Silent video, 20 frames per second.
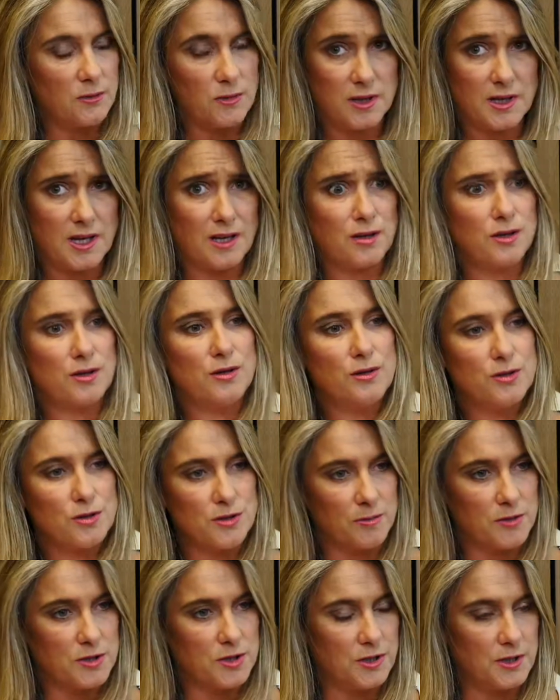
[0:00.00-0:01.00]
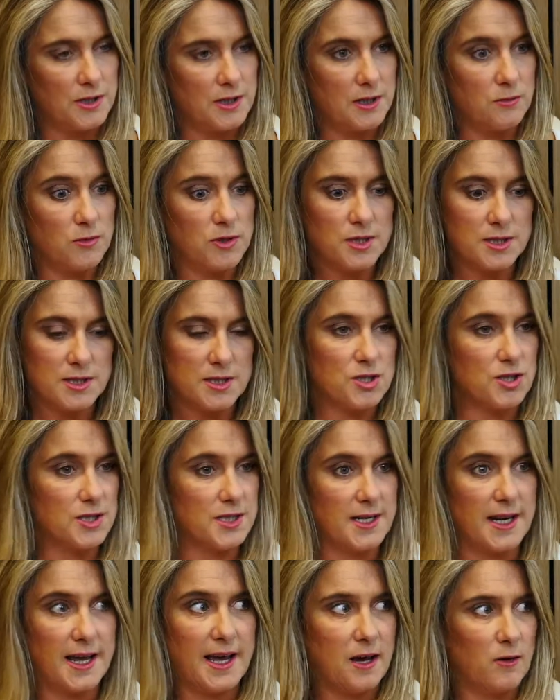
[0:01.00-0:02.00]
with that huge opportunity, which isn't
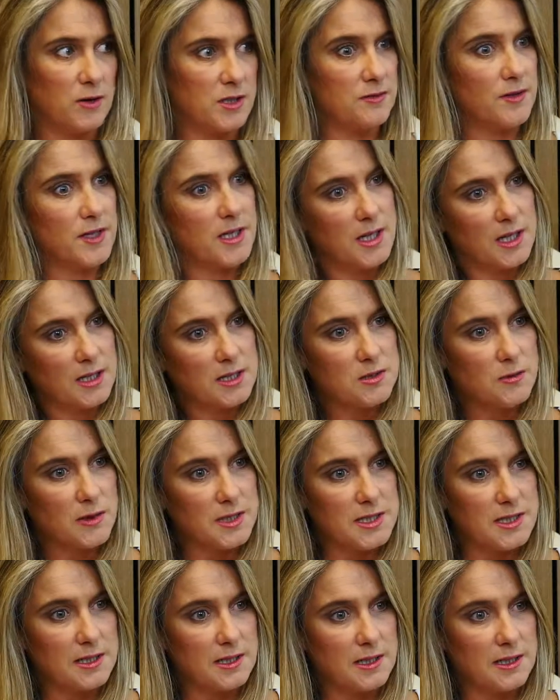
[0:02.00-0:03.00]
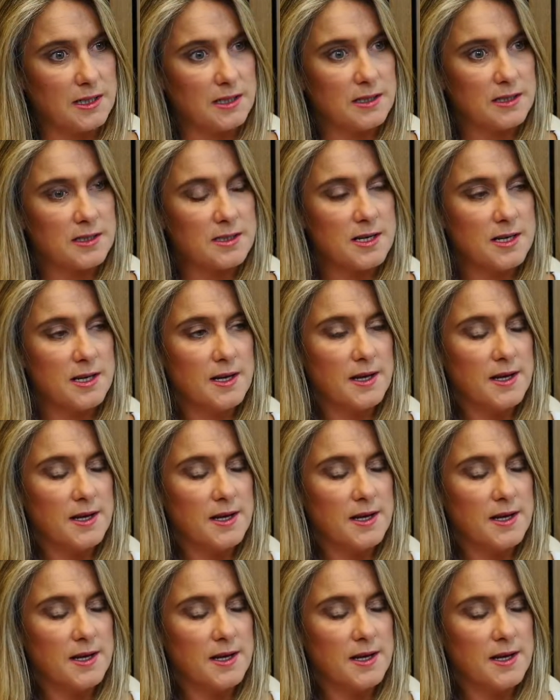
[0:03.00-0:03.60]
just now, it's for the next 20 years.